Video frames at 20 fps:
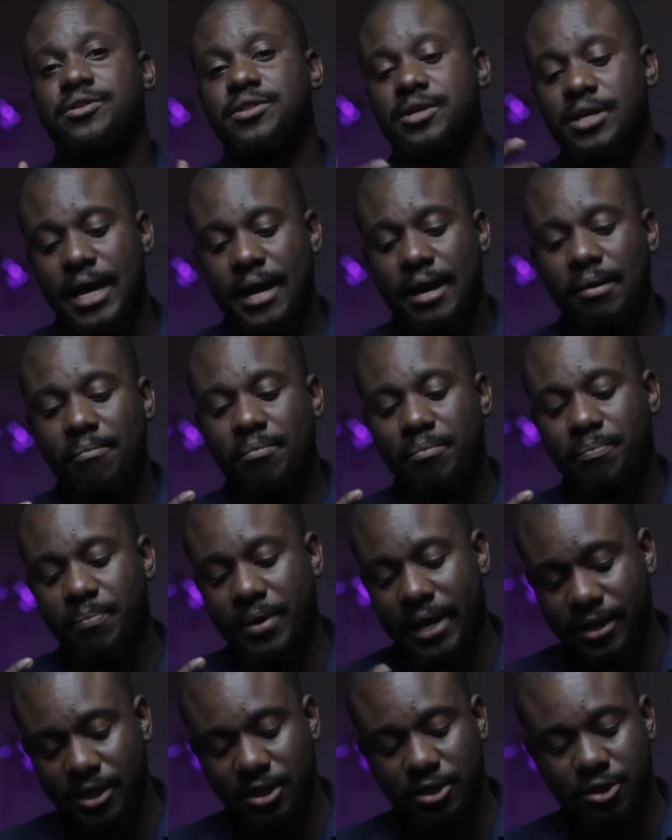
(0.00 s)
thing I'm
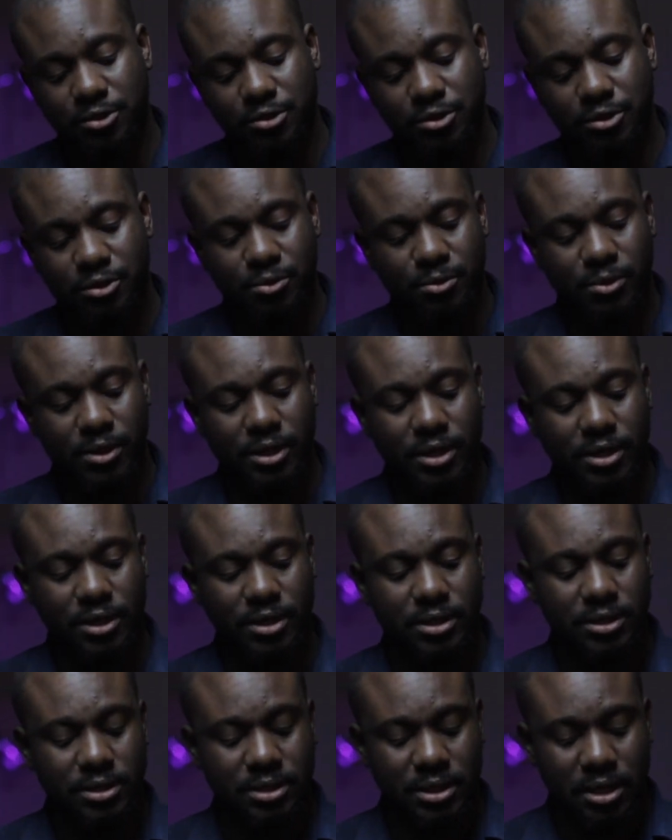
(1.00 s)
planning to do
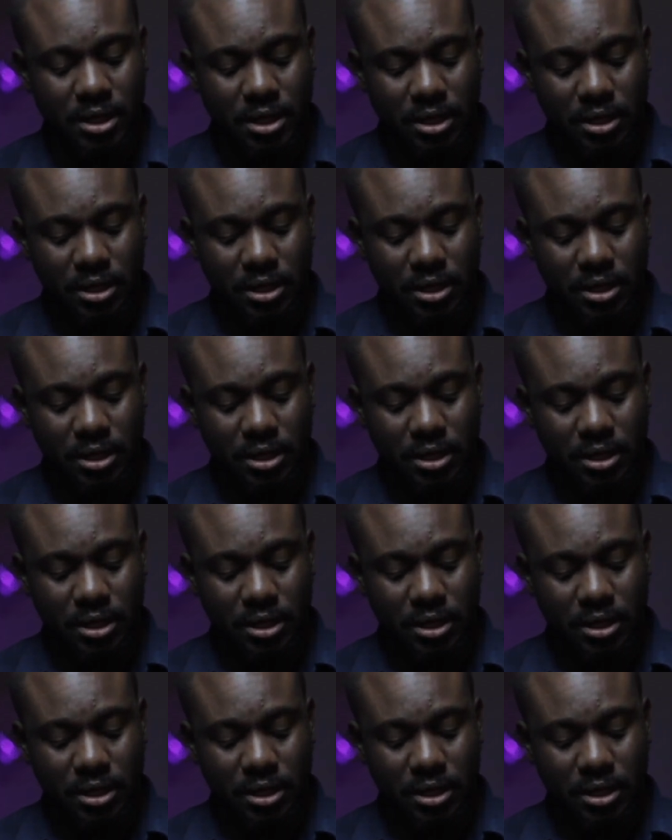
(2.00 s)
is